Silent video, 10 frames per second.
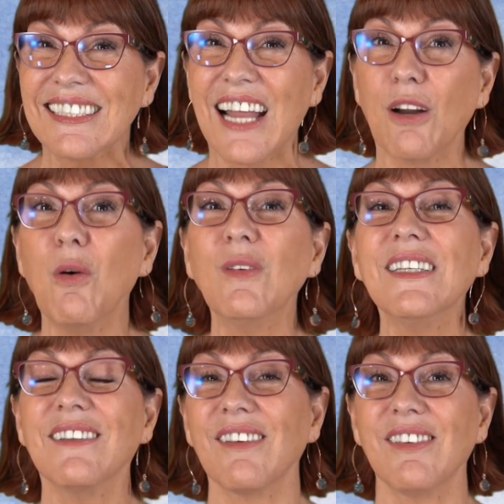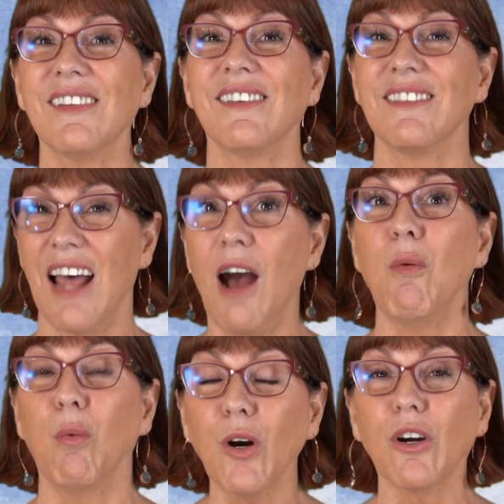not only does it
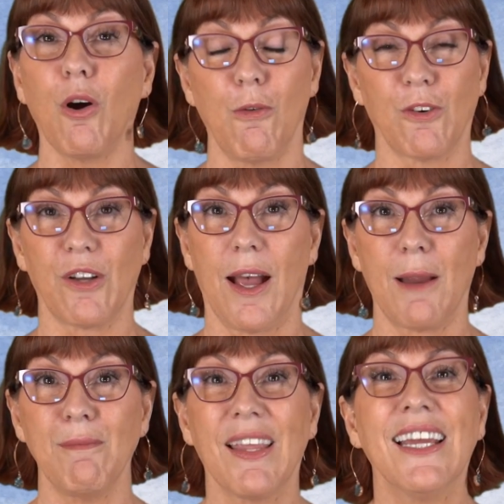not work over time,